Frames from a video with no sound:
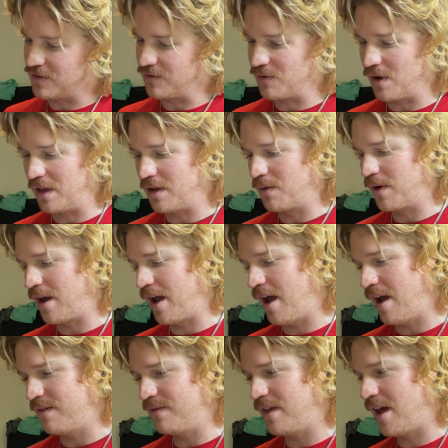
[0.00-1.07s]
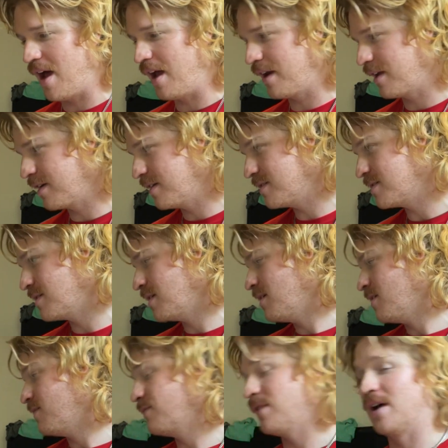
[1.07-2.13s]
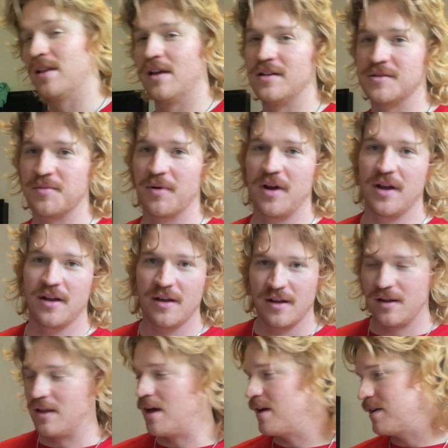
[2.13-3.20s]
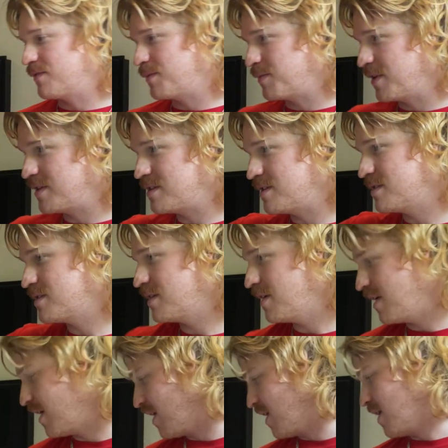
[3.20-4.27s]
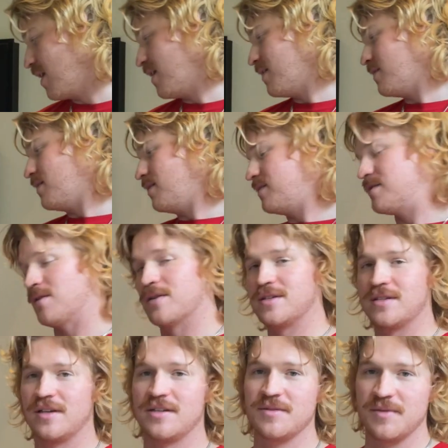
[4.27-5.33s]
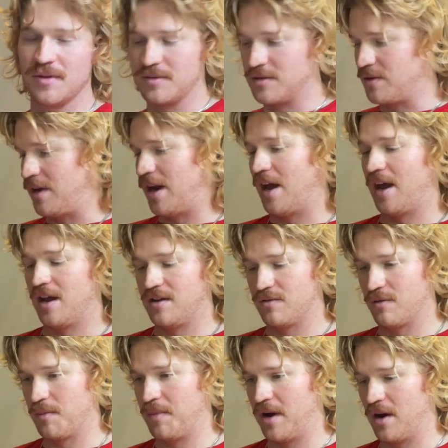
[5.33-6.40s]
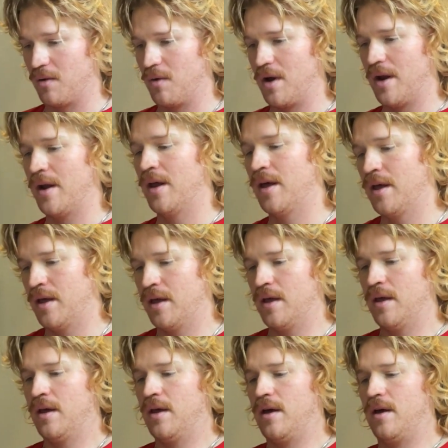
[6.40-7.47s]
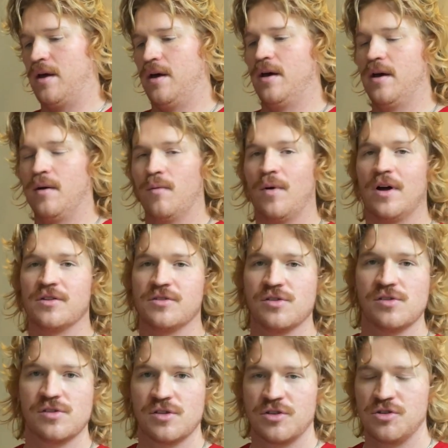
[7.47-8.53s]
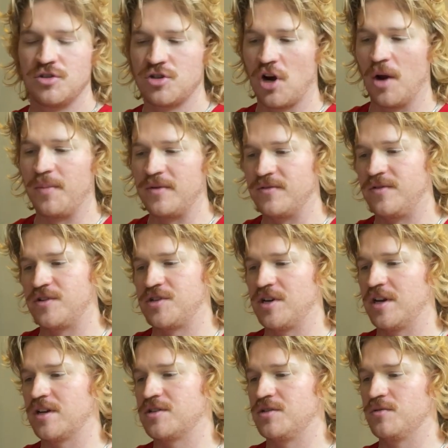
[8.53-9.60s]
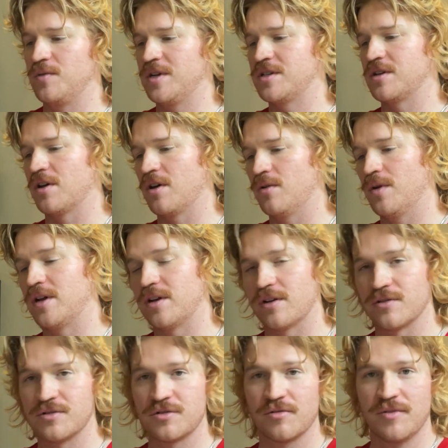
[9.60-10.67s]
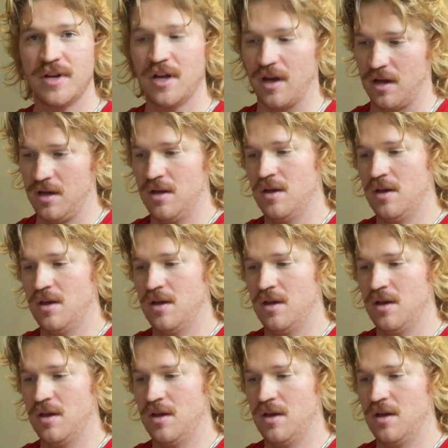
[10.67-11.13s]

Really want to have that because fly lines break in a lot of different places, and it's always nice to be able to do it. I had to repair one while tarpon fishing 2 weeks ago in Costa Rica